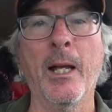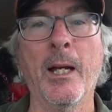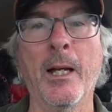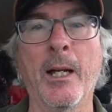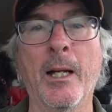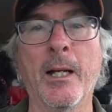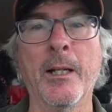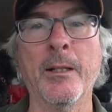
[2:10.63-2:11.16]

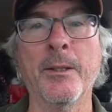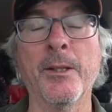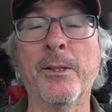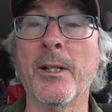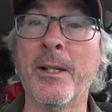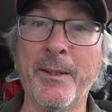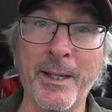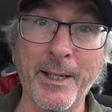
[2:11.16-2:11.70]
Uh, this
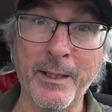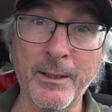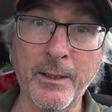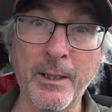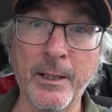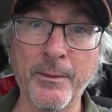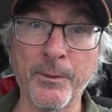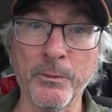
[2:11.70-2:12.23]
is not the end
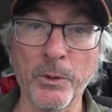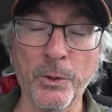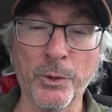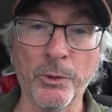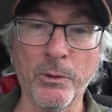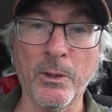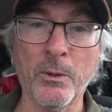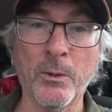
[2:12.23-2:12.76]
of the road
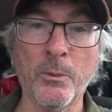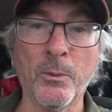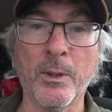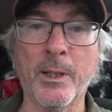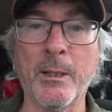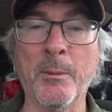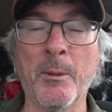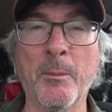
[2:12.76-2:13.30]
tour.
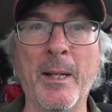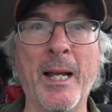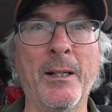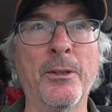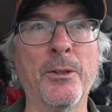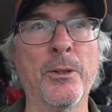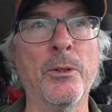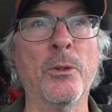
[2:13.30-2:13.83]
We're coming back
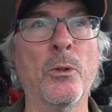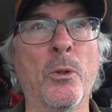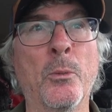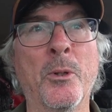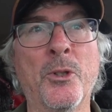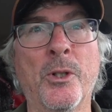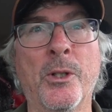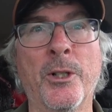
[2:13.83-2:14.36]
to do a whole
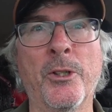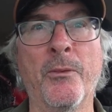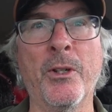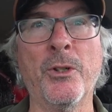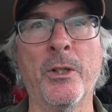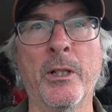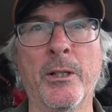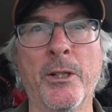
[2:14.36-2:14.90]
bunch of
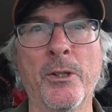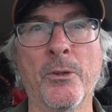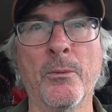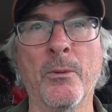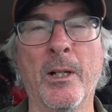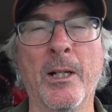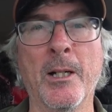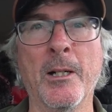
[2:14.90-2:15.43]
conservation areas,
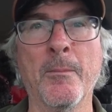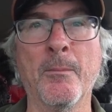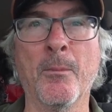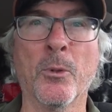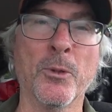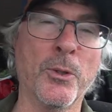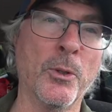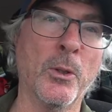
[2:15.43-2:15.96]
um,
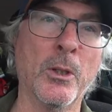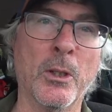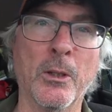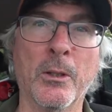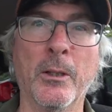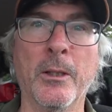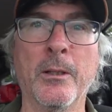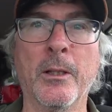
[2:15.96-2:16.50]
more so
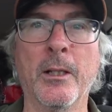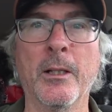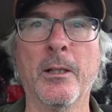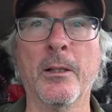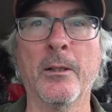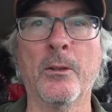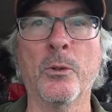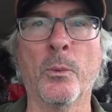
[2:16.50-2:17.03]
along
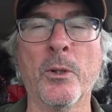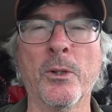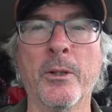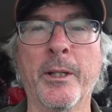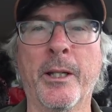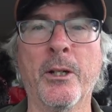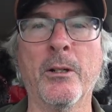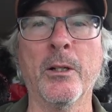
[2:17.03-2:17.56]
uh, towards
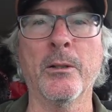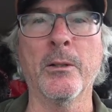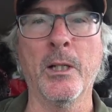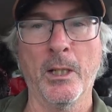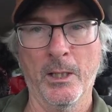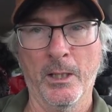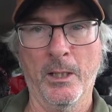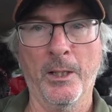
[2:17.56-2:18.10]
Lake Huron,
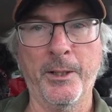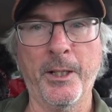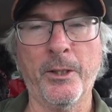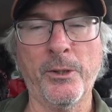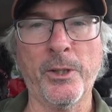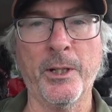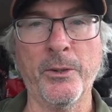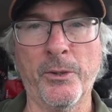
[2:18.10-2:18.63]
on the
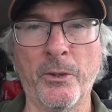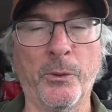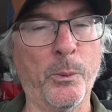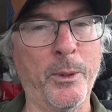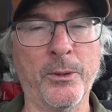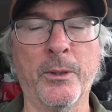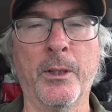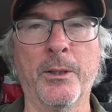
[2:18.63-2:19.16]
other side of
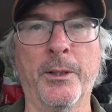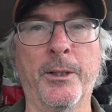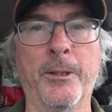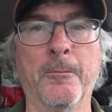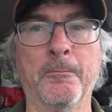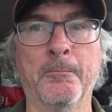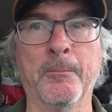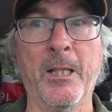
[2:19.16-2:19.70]
Southwestern
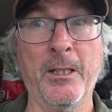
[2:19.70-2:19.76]
Ontario.